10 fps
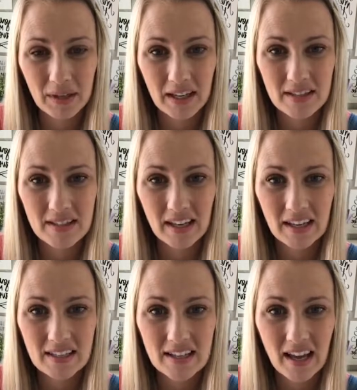Because they
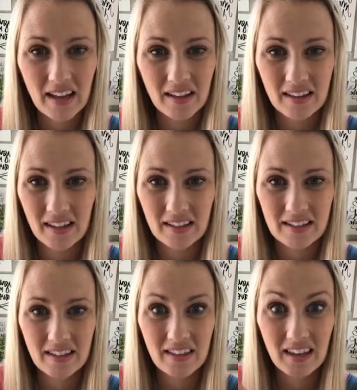can tell
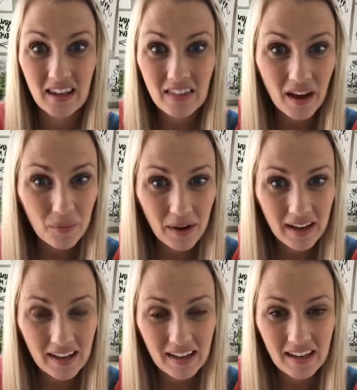that thinking that
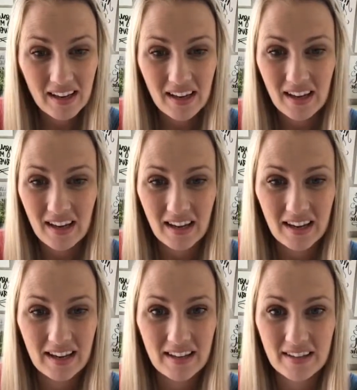way
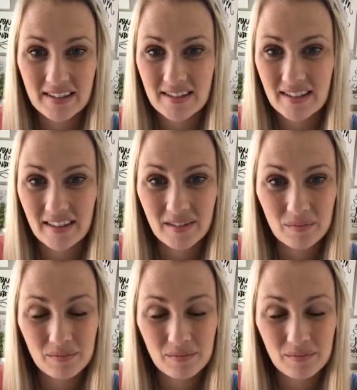is